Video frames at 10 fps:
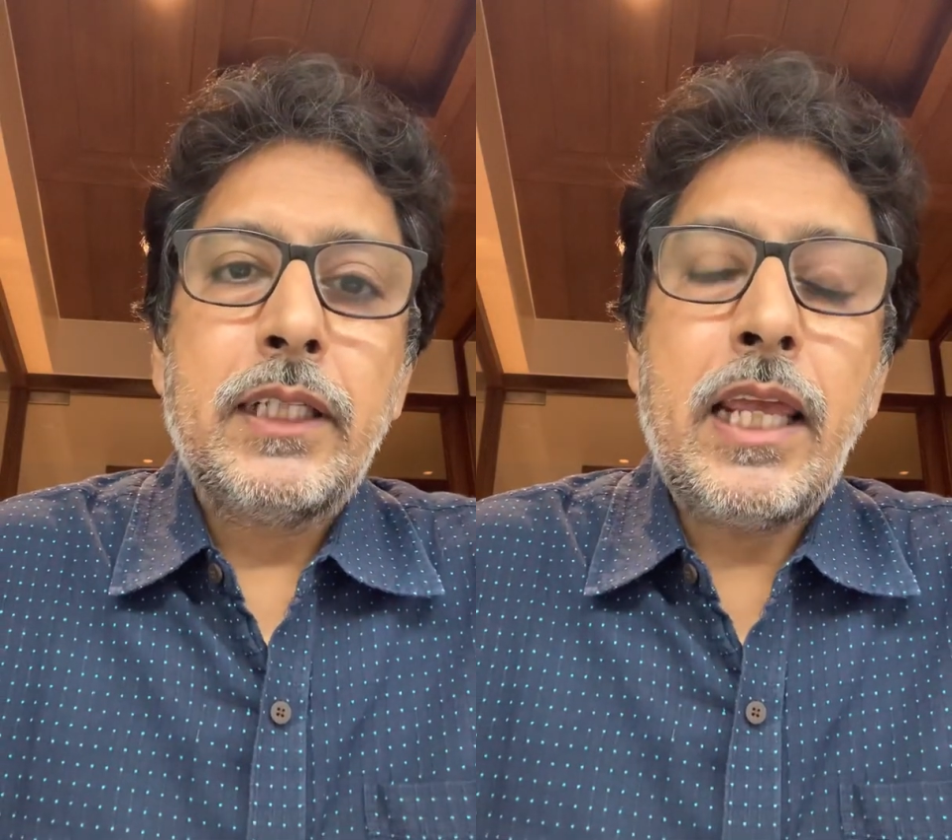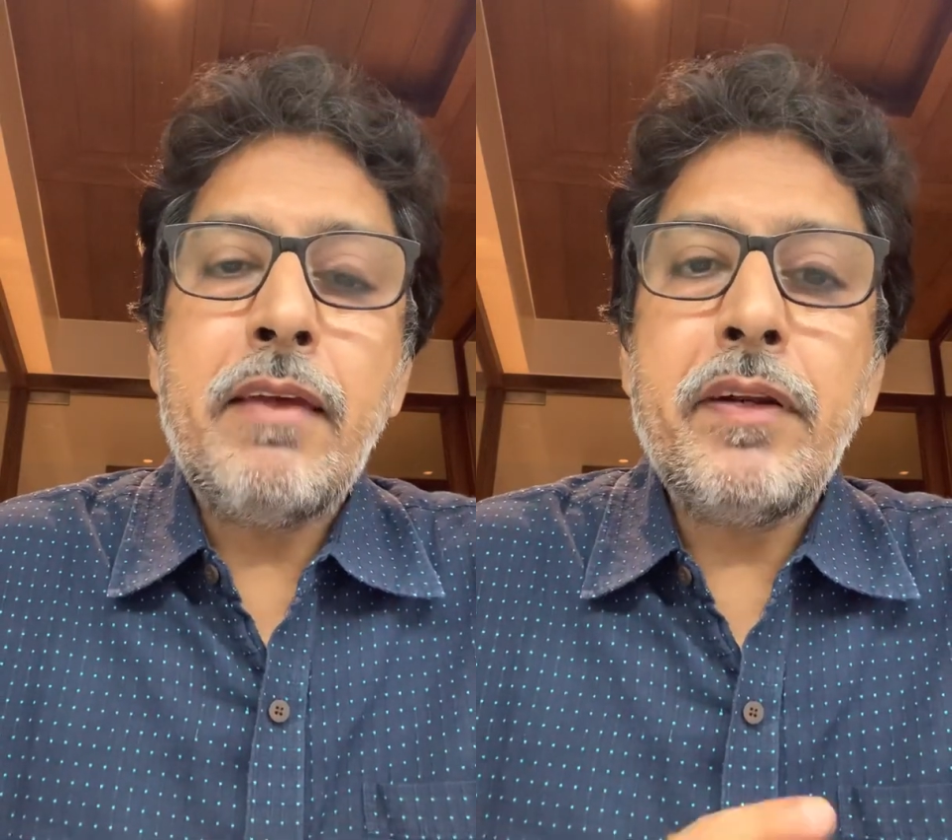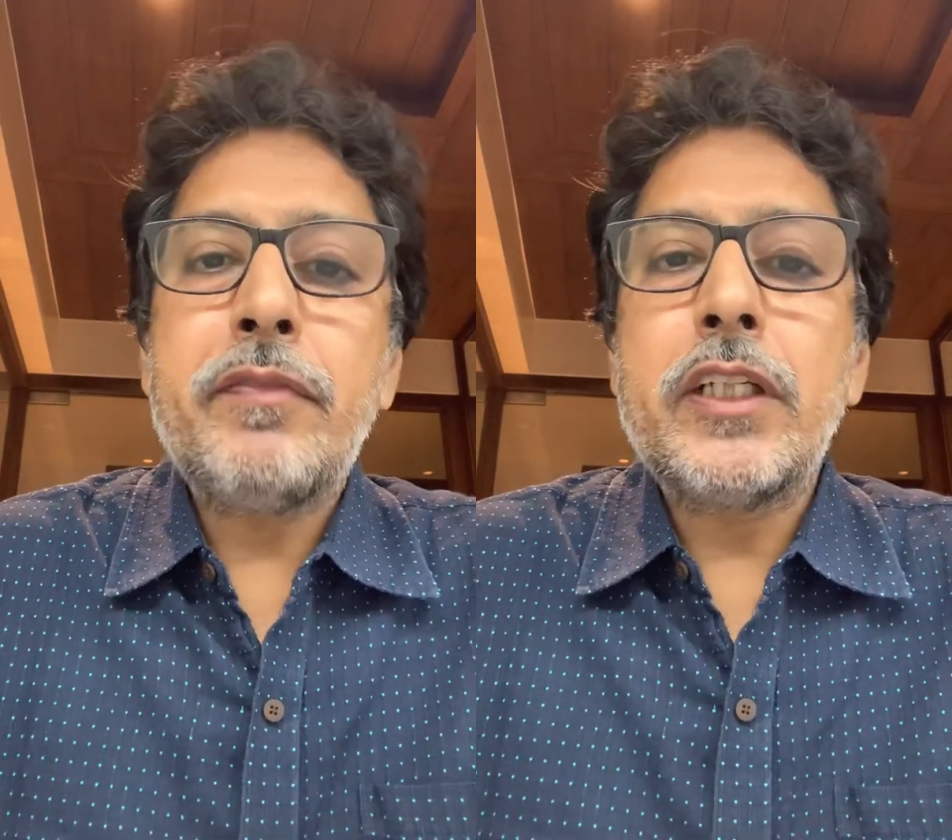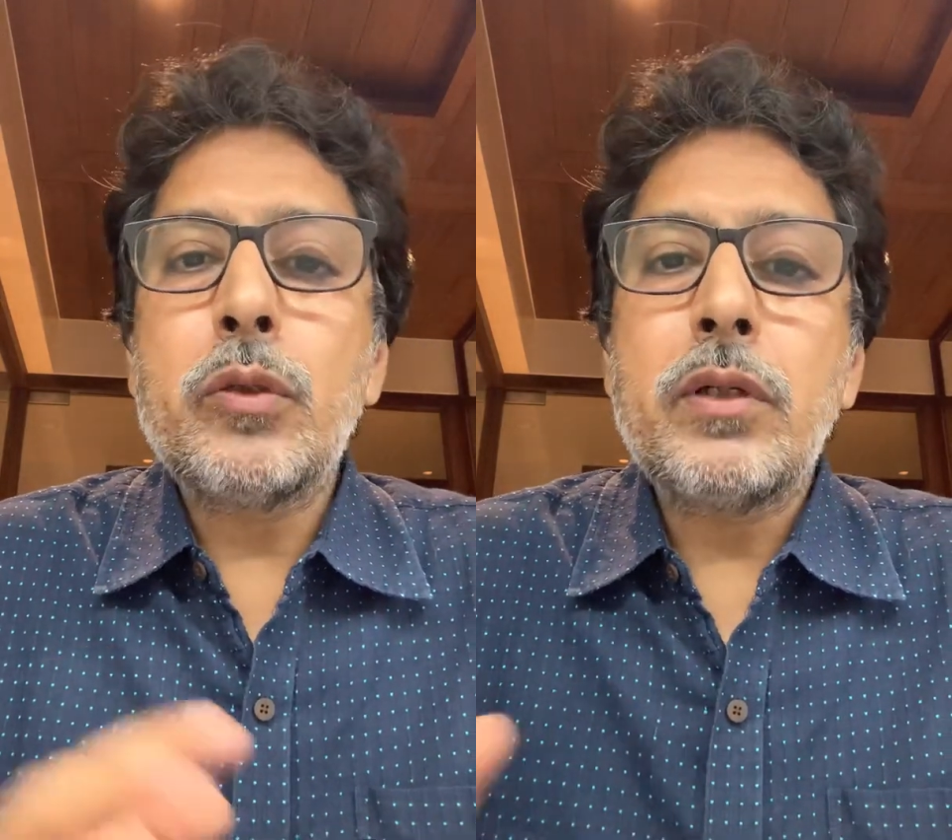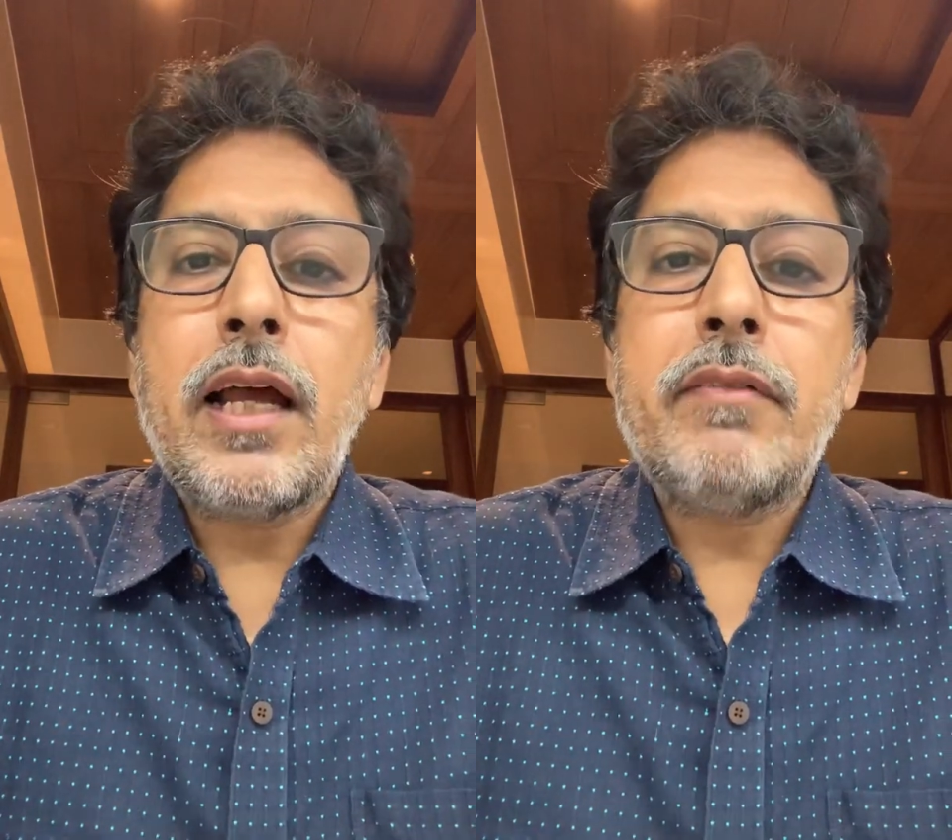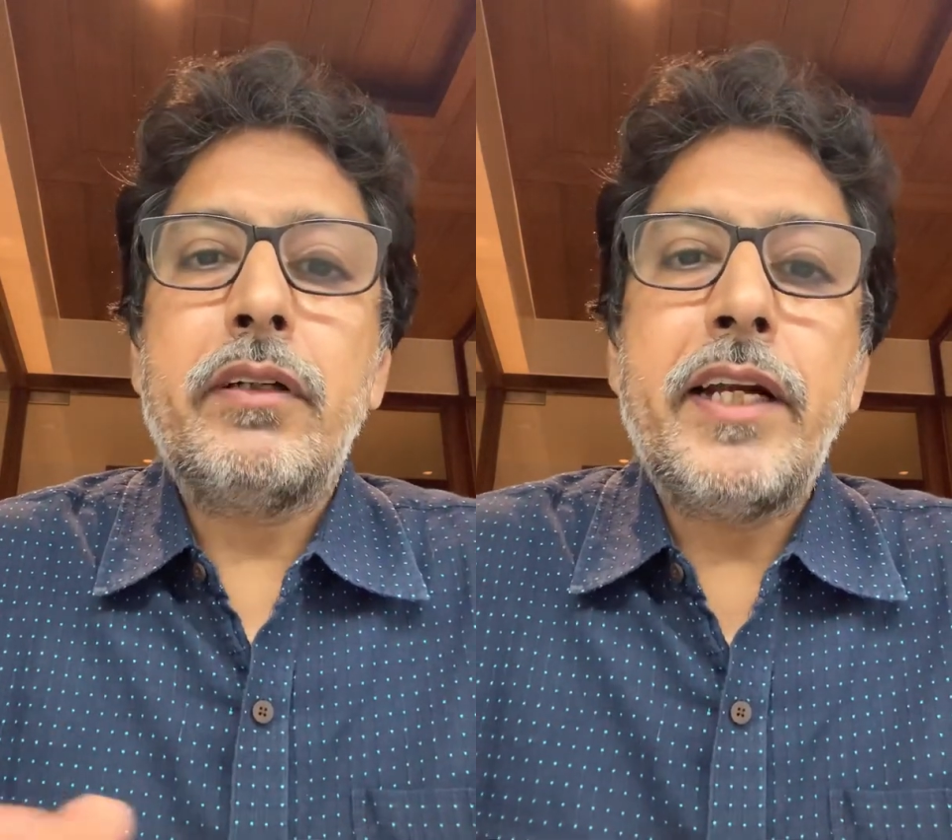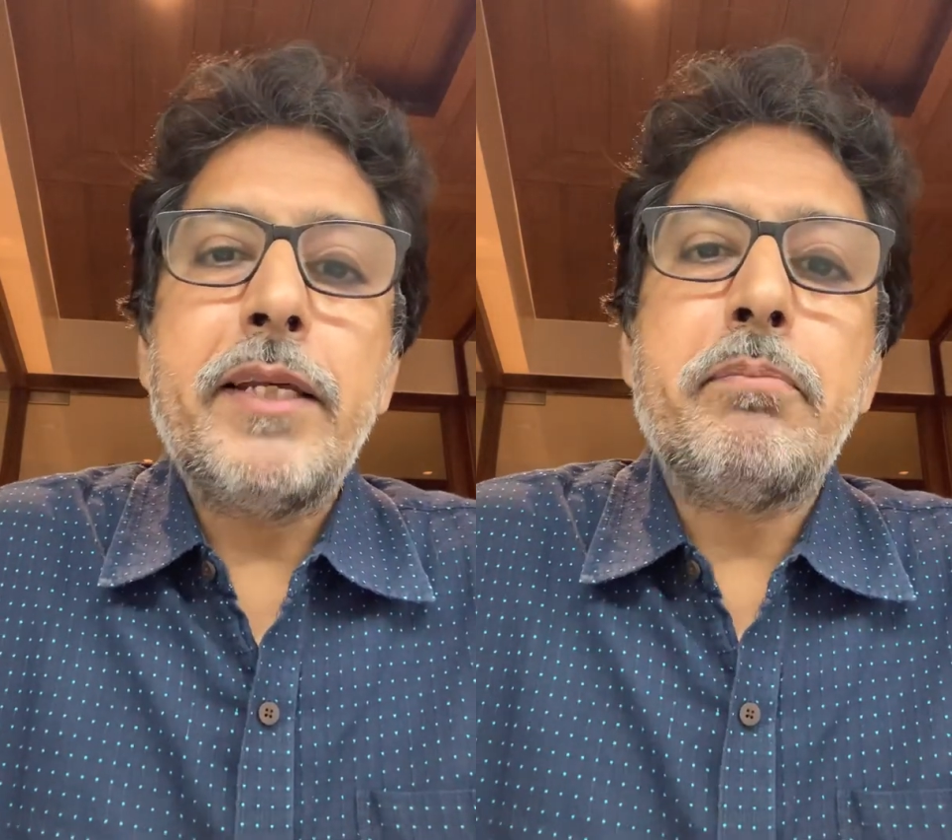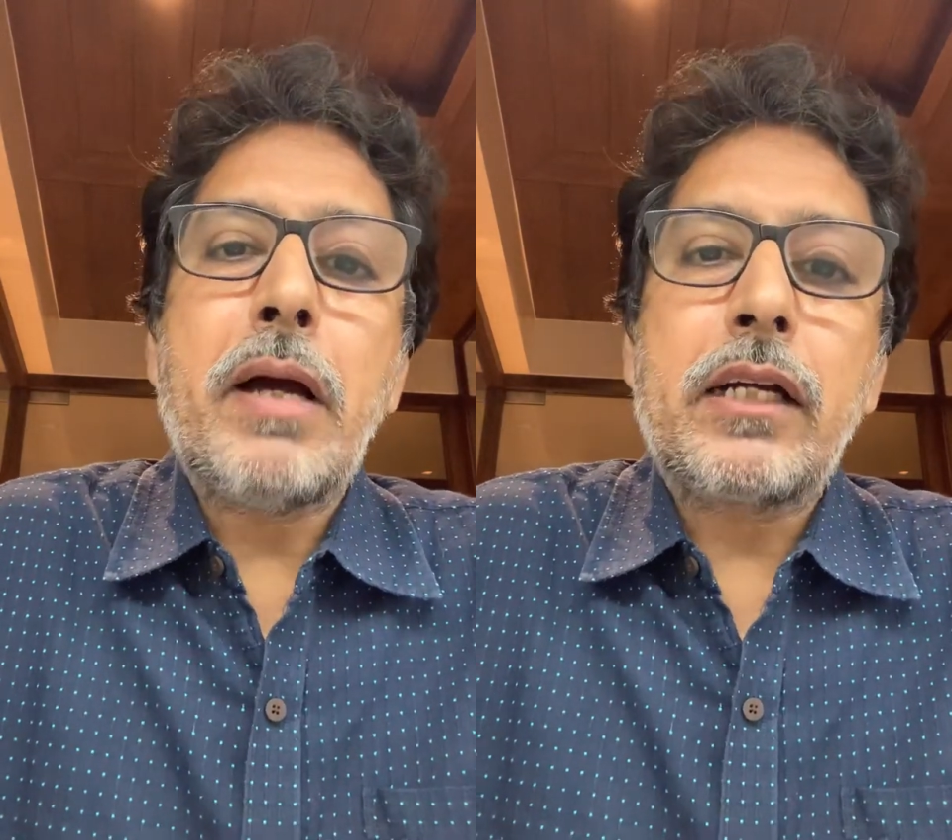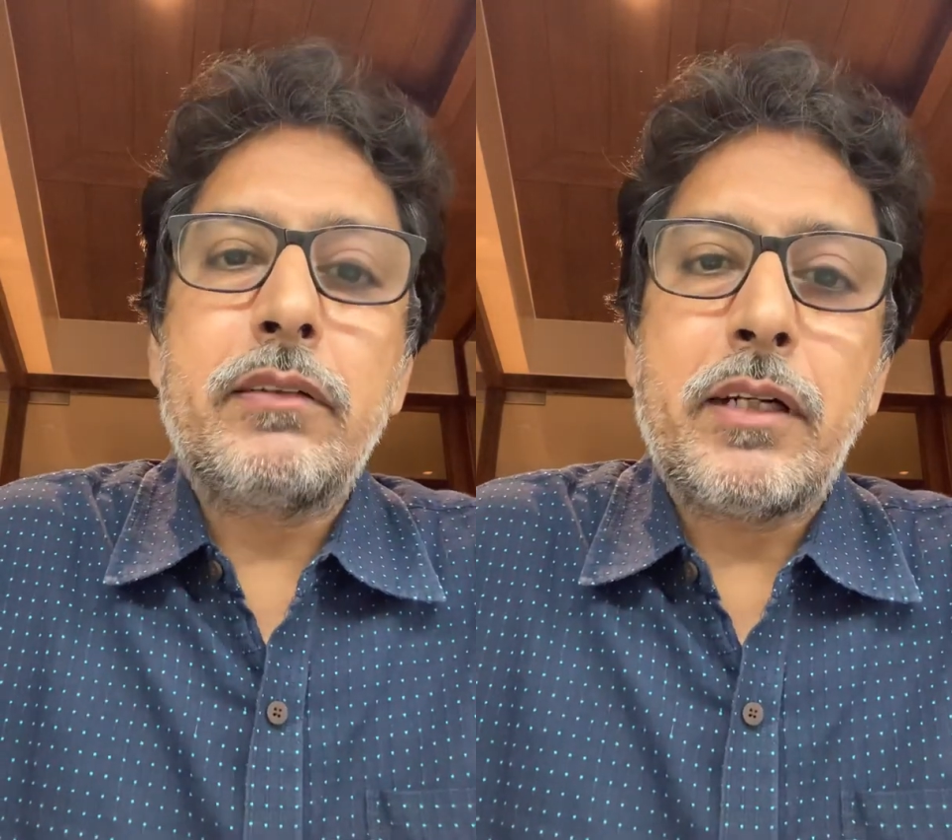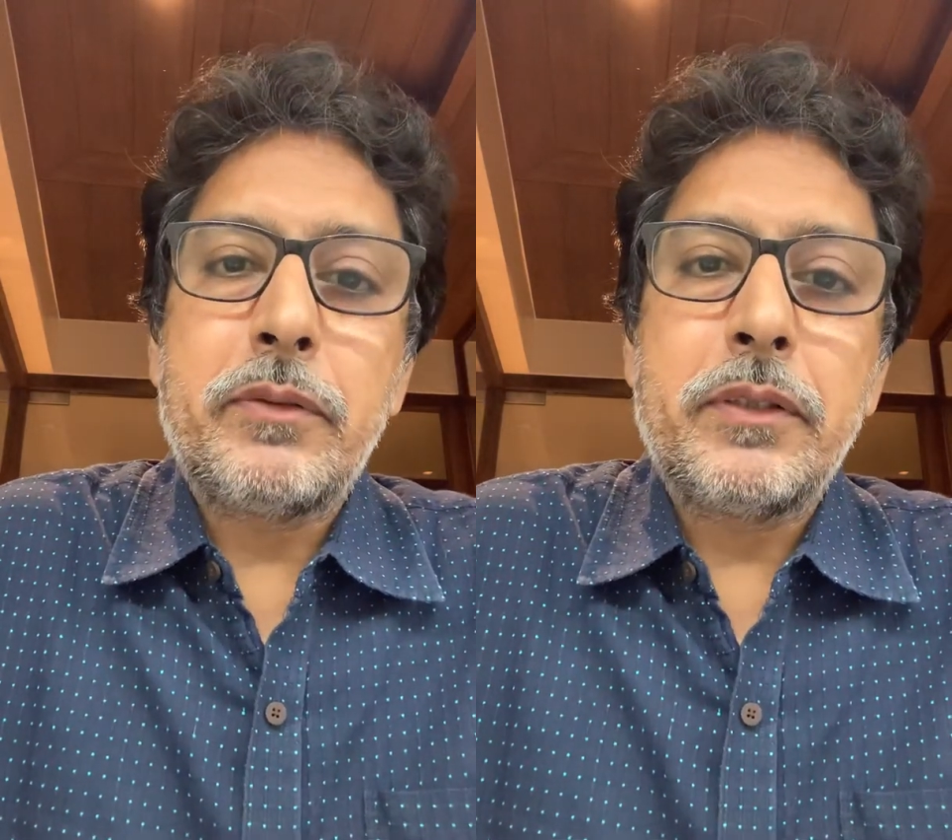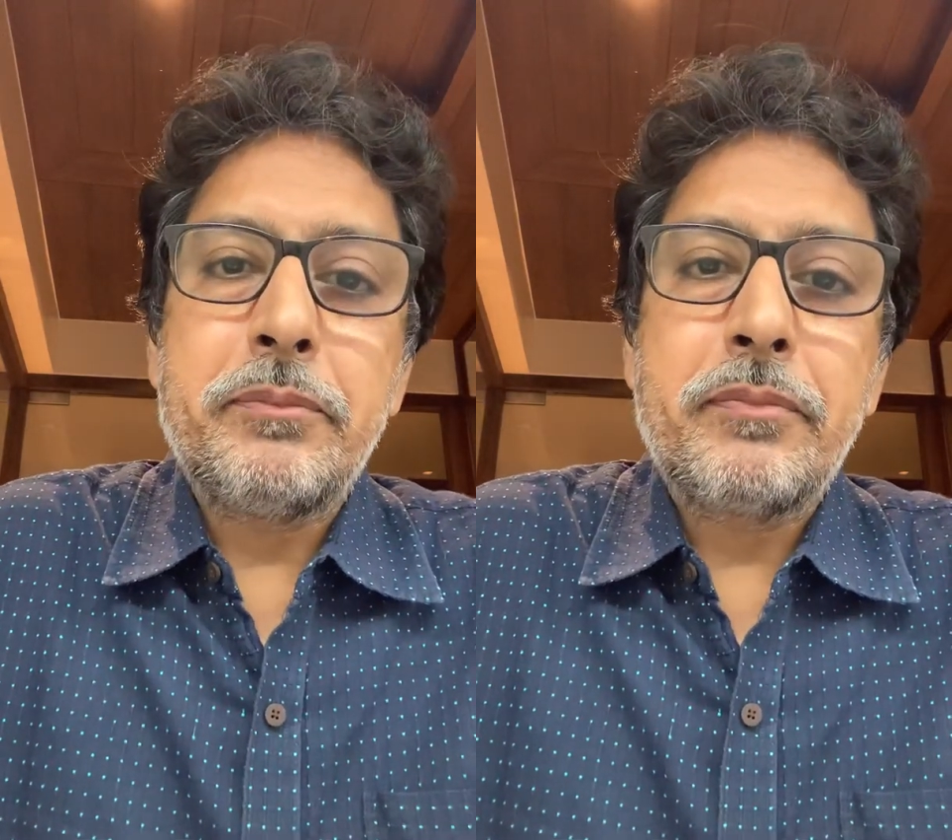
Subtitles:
even if they don't have a ready background.